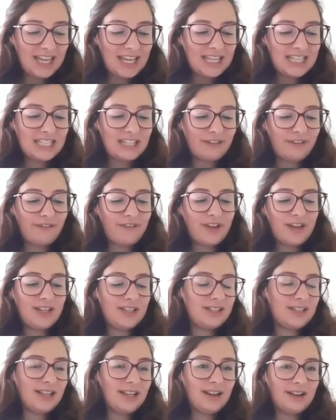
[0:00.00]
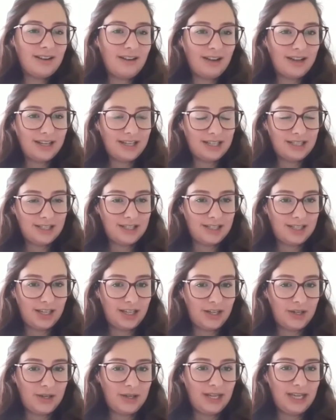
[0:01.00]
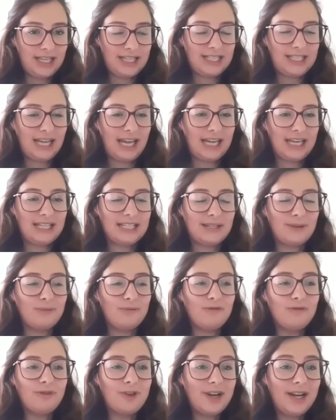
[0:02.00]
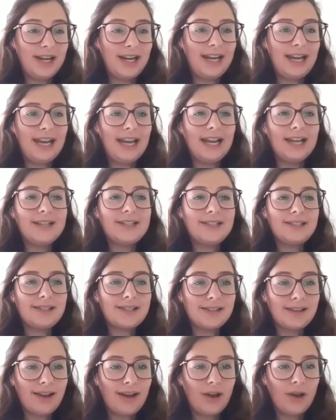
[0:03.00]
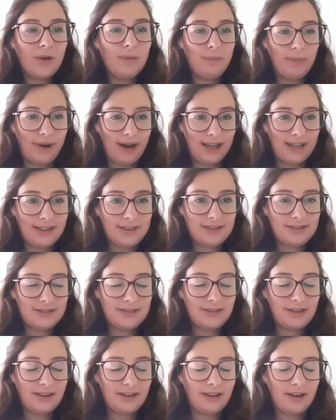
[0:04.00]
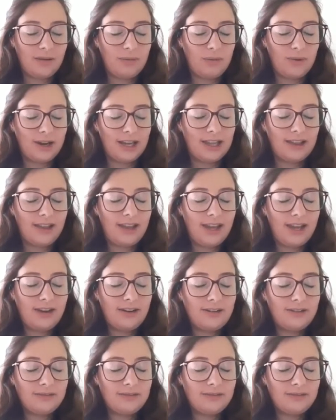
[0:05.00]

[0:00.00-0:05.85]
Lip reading: So the first thing I'd like you to do is take some really slow breaths. So you're going to breathe in